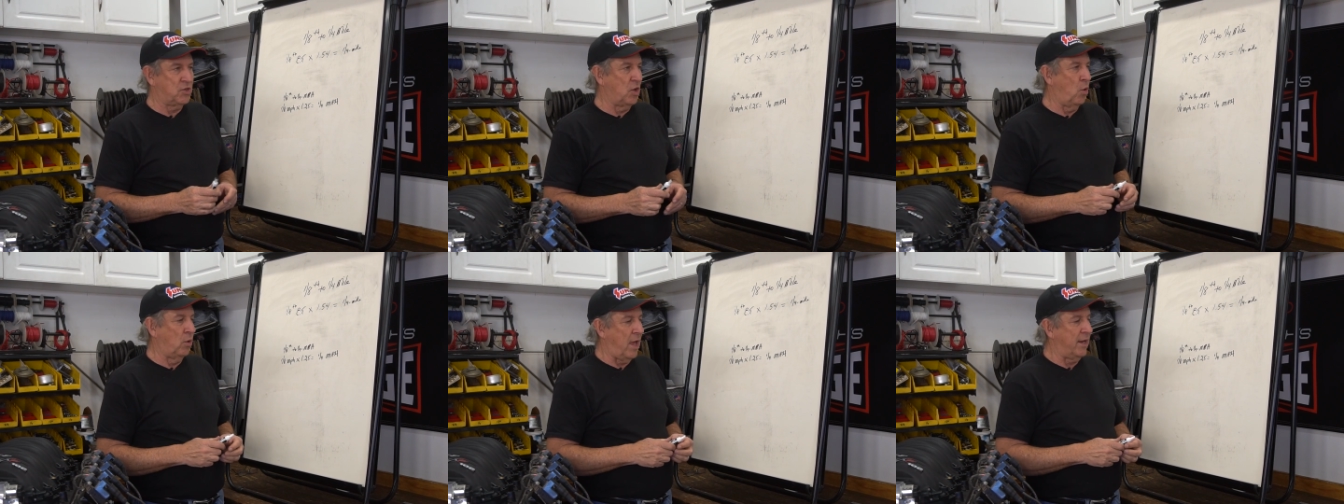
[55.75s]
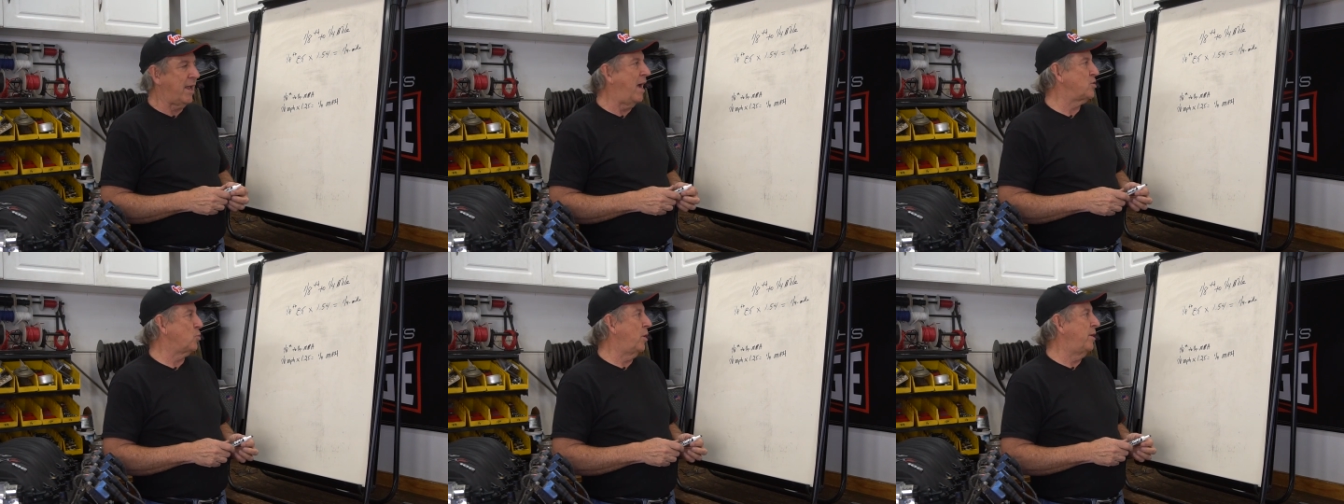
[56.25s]
So a lot of
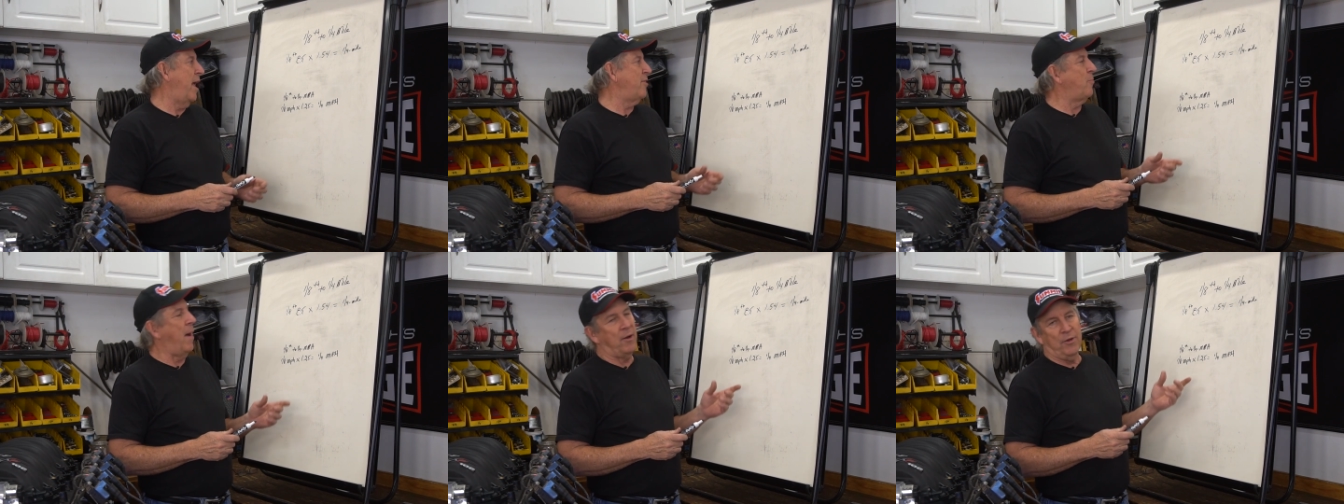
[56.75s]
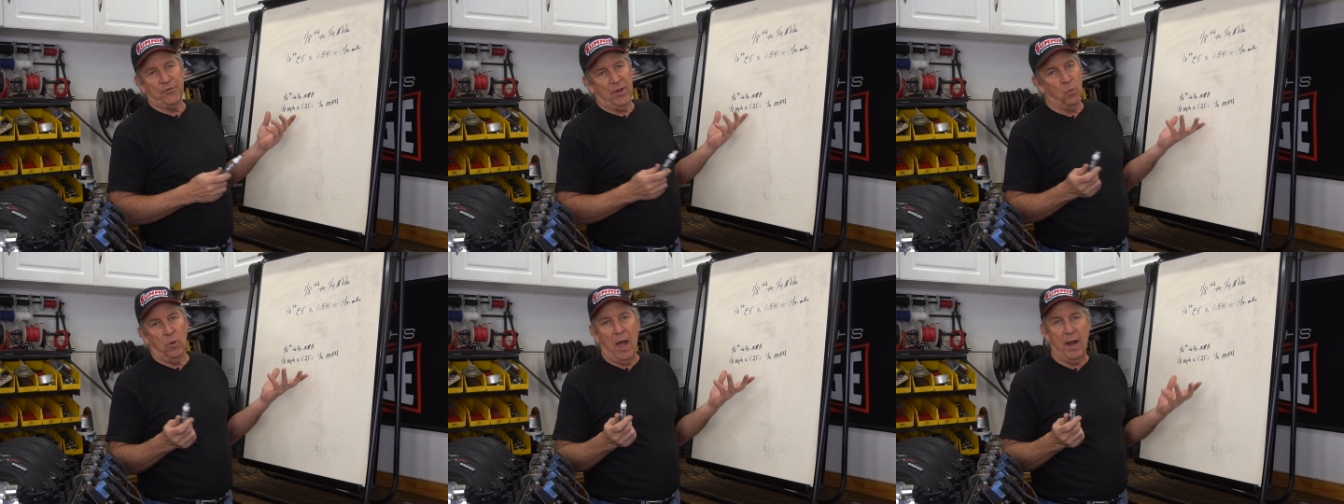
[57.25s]
guys are running eighth mile and you'll
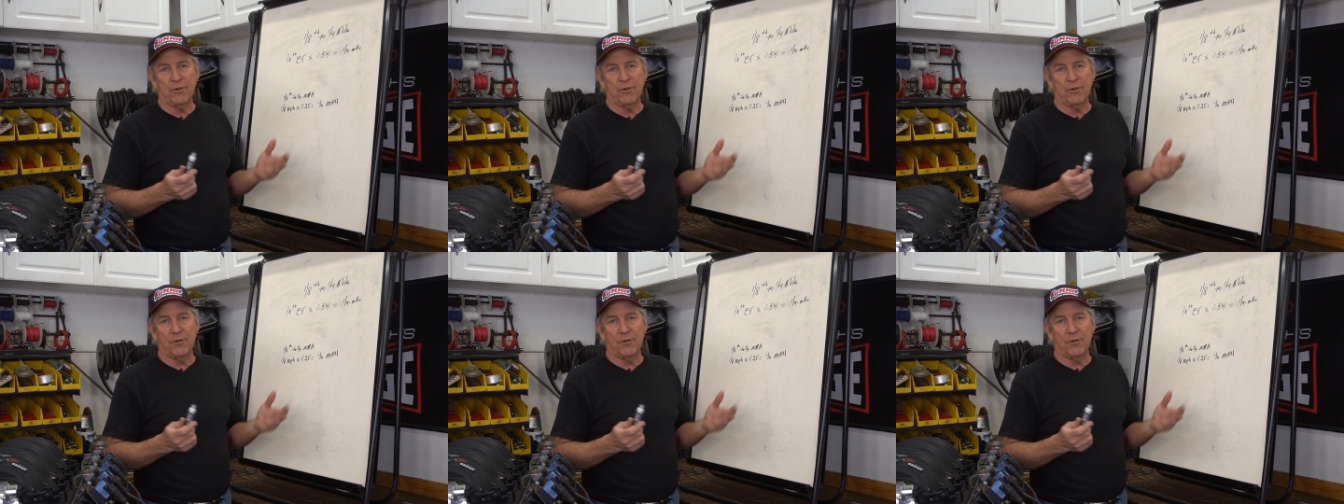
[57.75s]
think, well,